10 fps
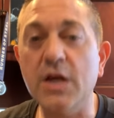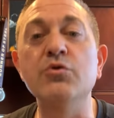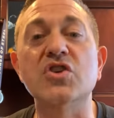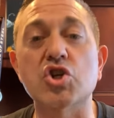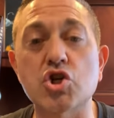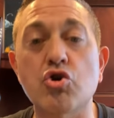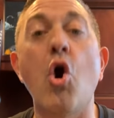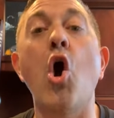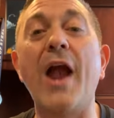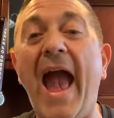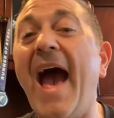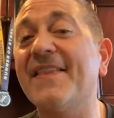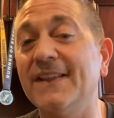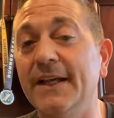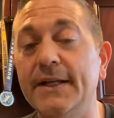He was a strong
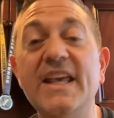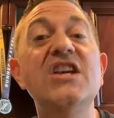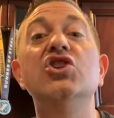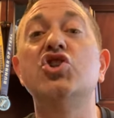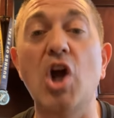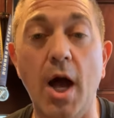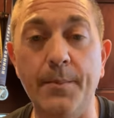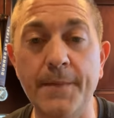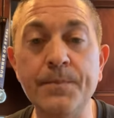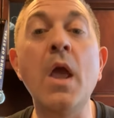athlete. He could jump.